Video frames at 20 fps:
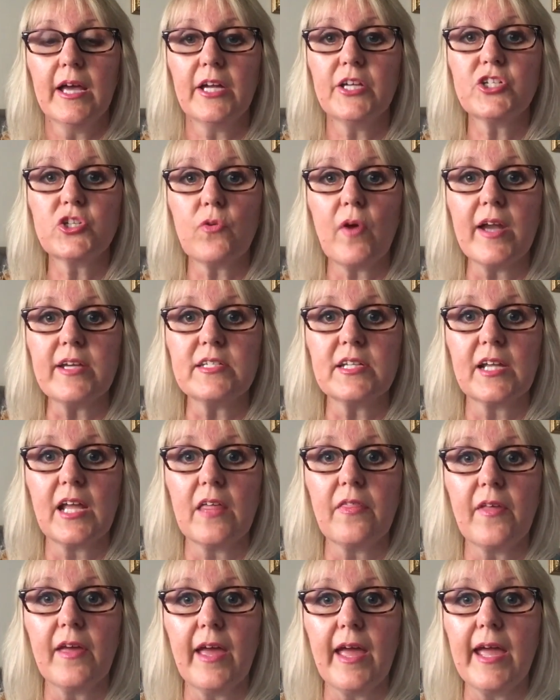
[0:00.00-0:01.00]
interact
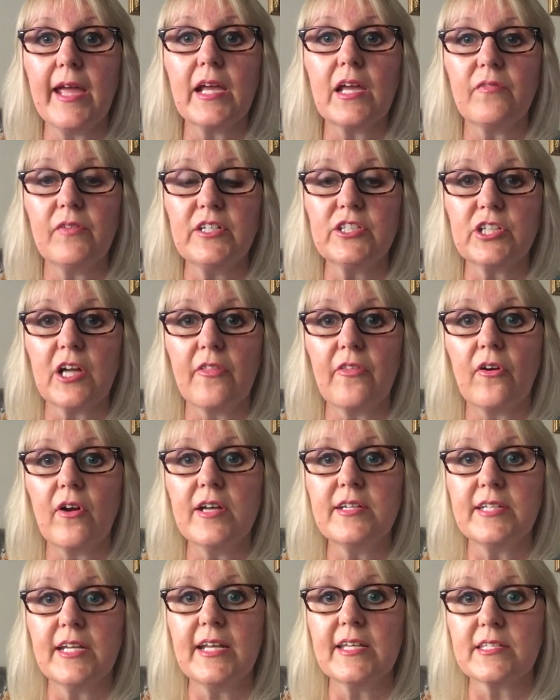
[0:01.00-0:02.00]
together and give each other
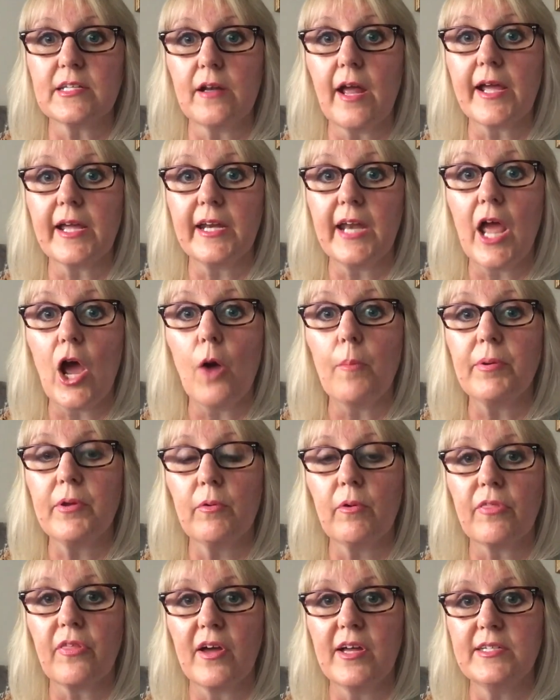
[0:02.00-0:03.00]
ideas, and I can help
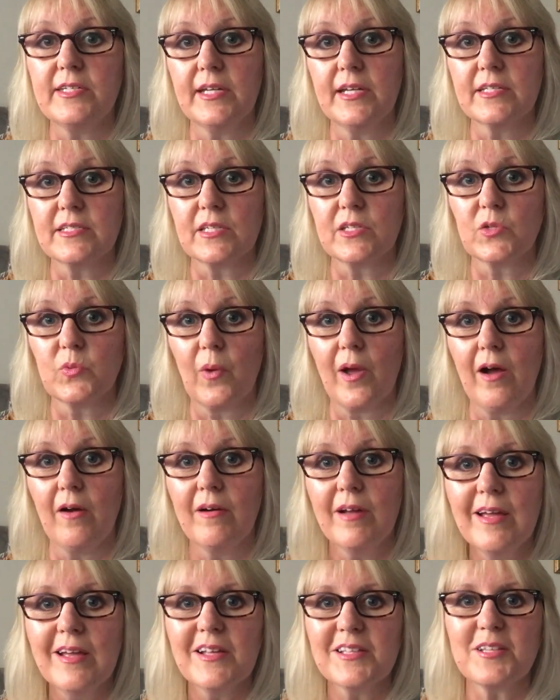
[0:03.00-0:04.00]
you with ideas as
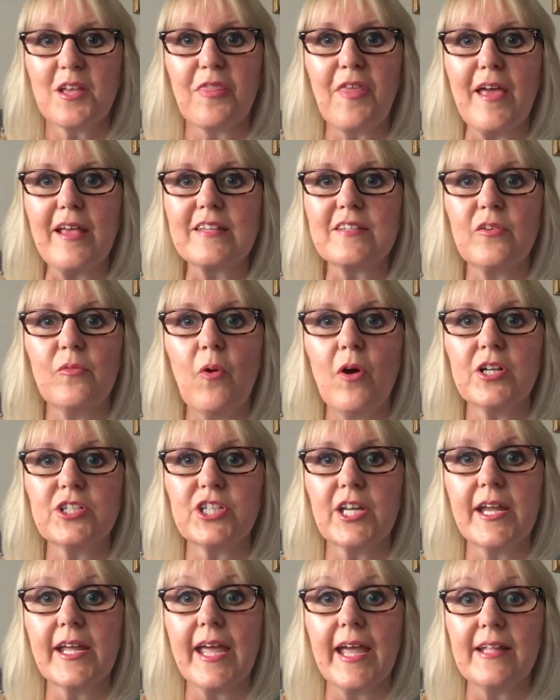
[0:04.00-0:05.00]
well. So thanks for
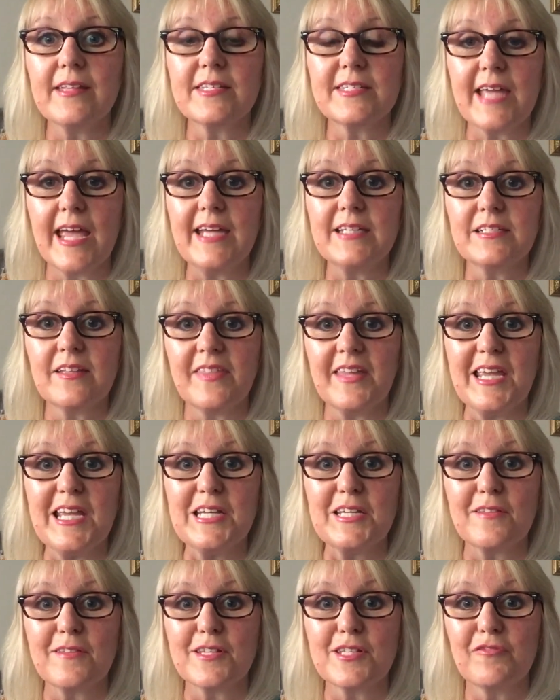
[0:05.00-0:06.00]
watching and staying to the
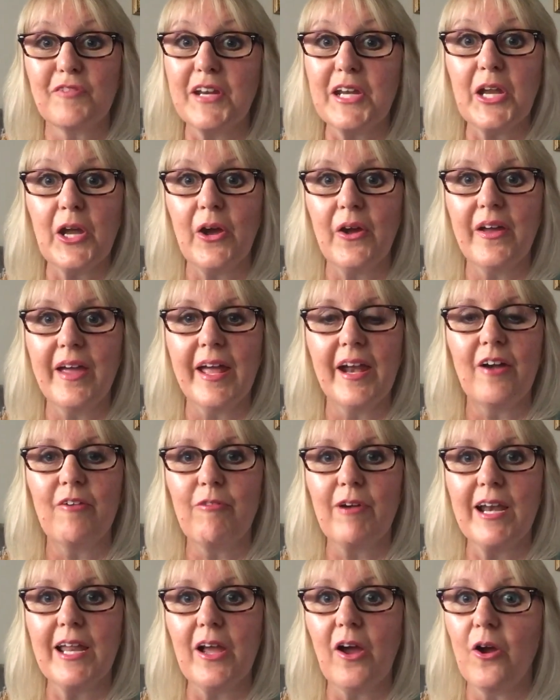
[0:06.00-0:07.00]
end of this video, and I
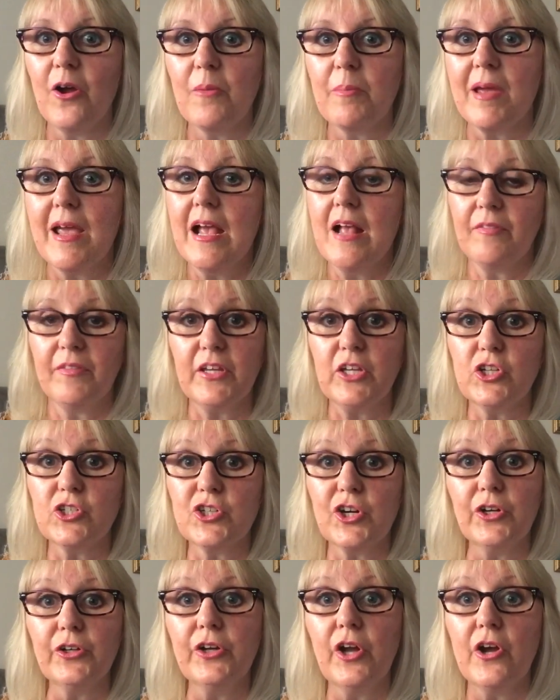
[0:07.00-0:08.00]
really hope that you
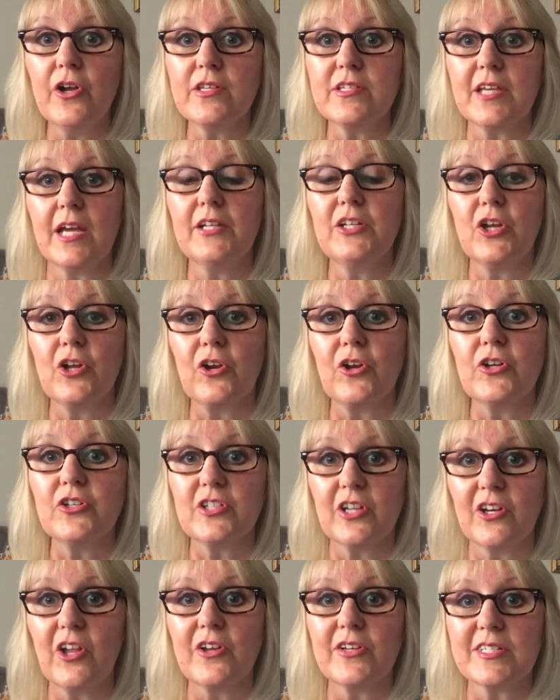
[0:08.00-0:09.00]
took notes and you
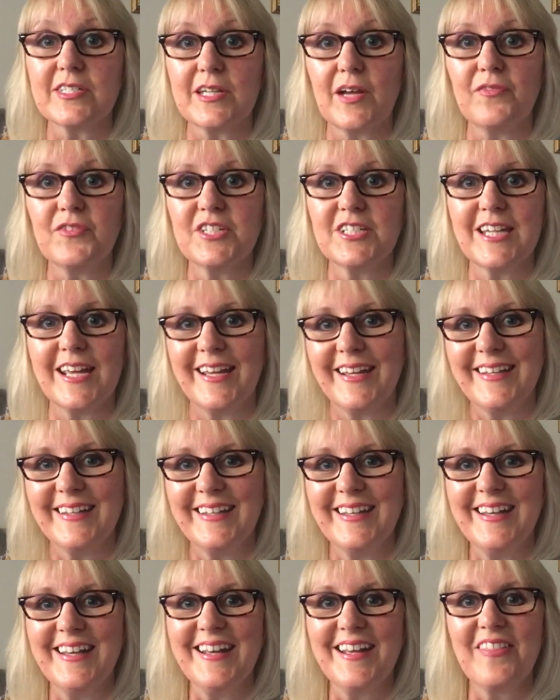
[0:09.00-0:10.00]
learned a lot of stuff today.
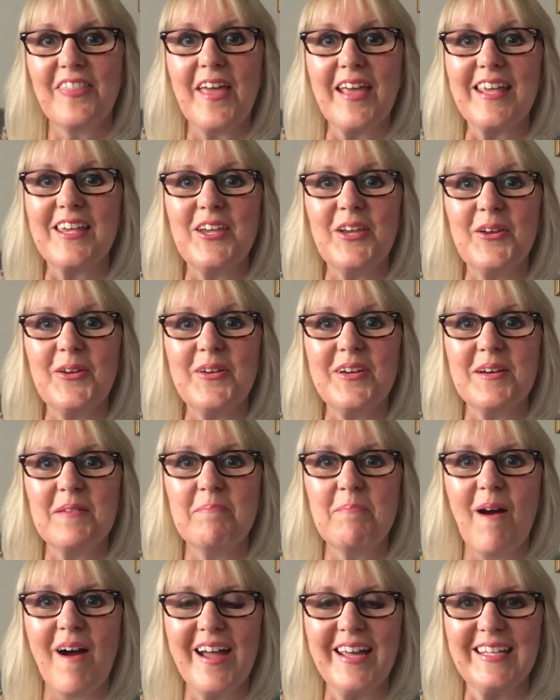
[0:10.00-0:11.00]
Thank you.
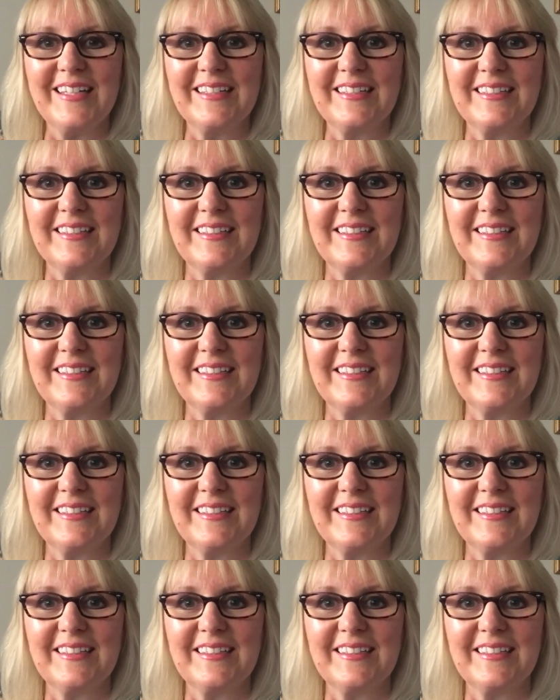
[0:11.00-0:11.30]
Bye.